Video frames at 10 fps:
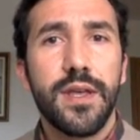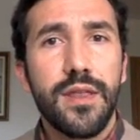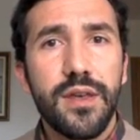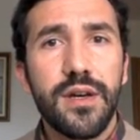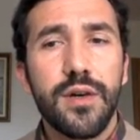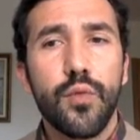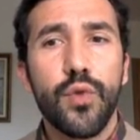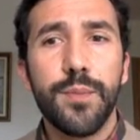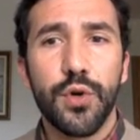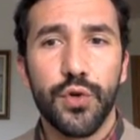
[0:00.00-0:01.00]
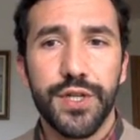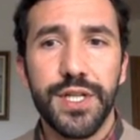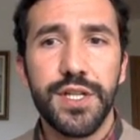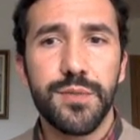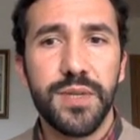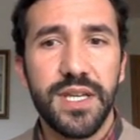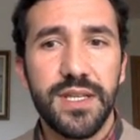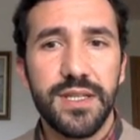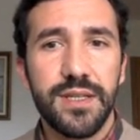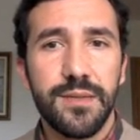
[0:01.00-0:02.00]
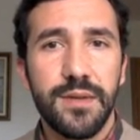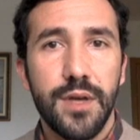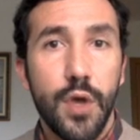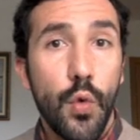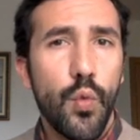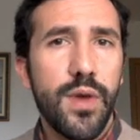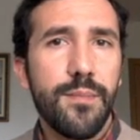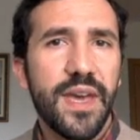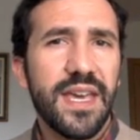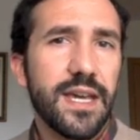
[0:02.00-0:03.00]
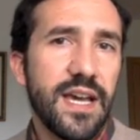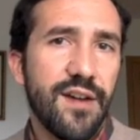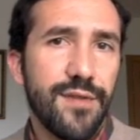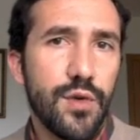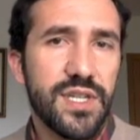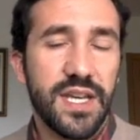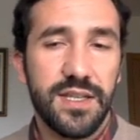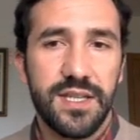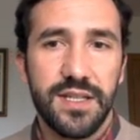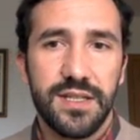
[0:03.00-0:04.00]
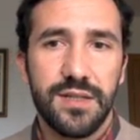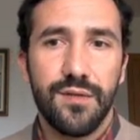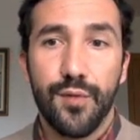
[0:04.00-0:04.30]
the reported speech, we make a few changes.